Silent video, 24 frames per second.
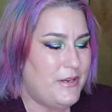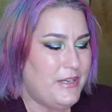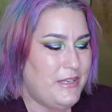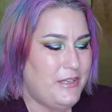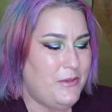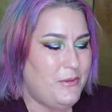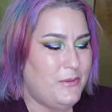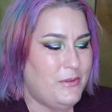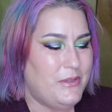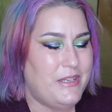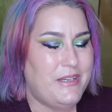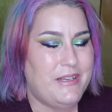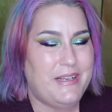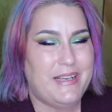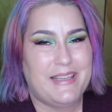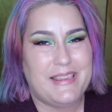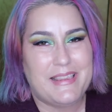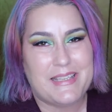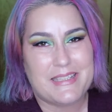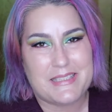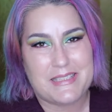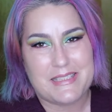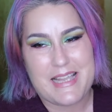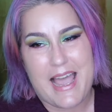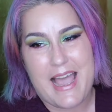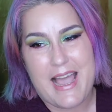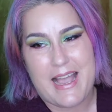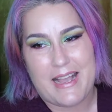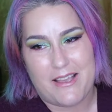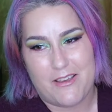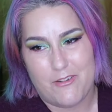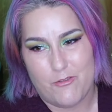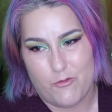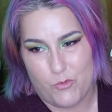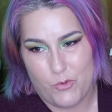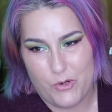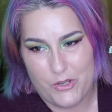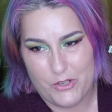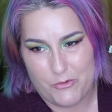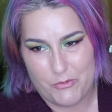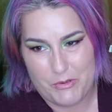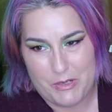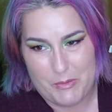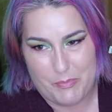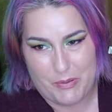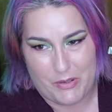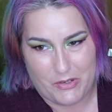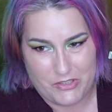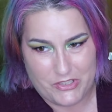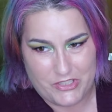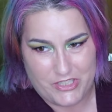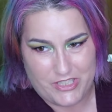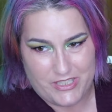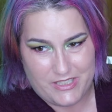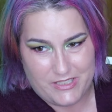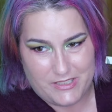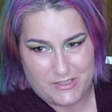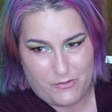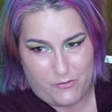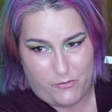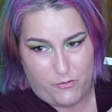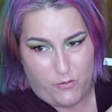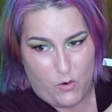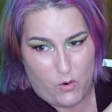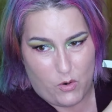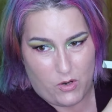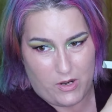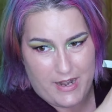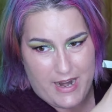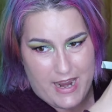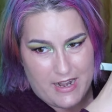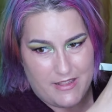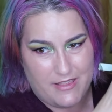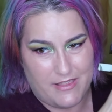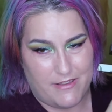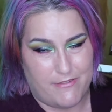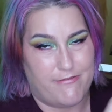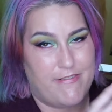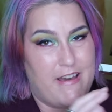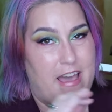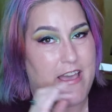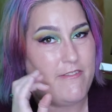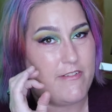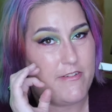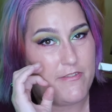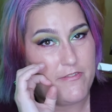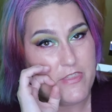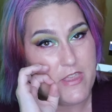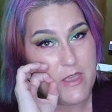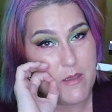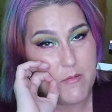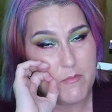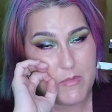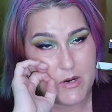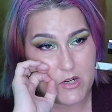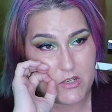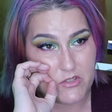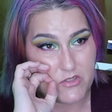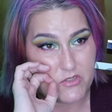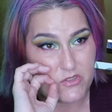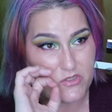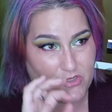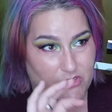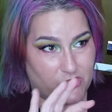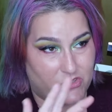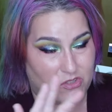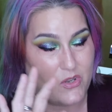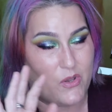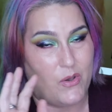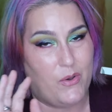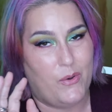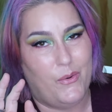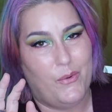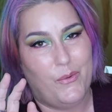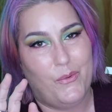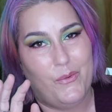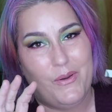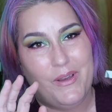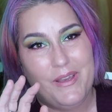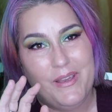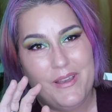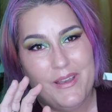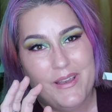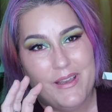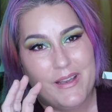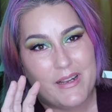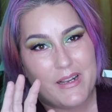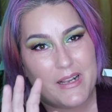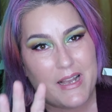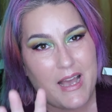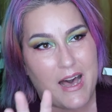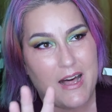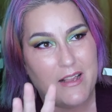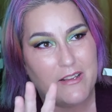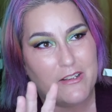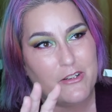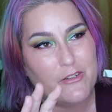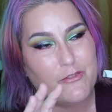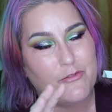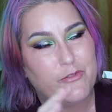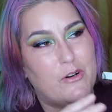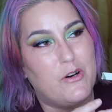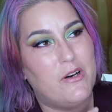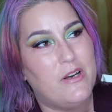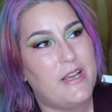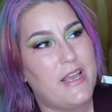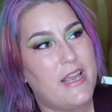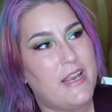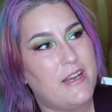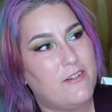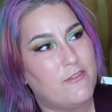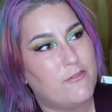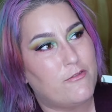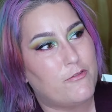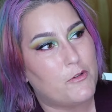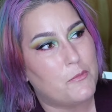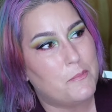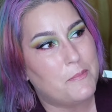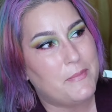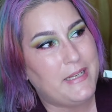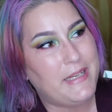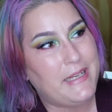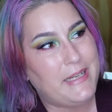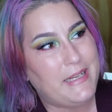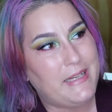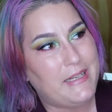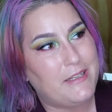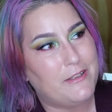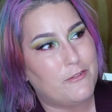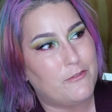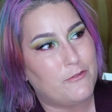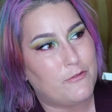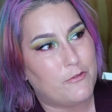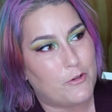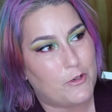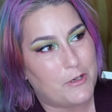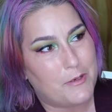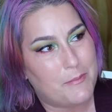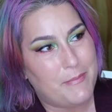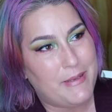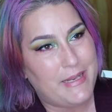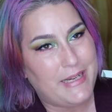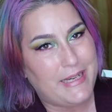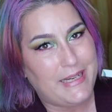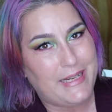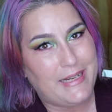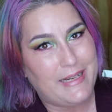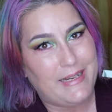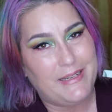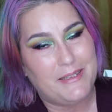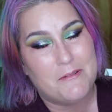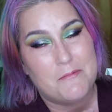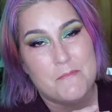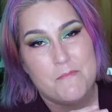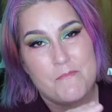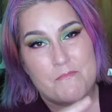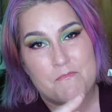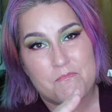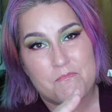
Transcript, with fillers: when you look at the stack of would repurchase, four out of the five of them are so colorful. And for me, for a minute,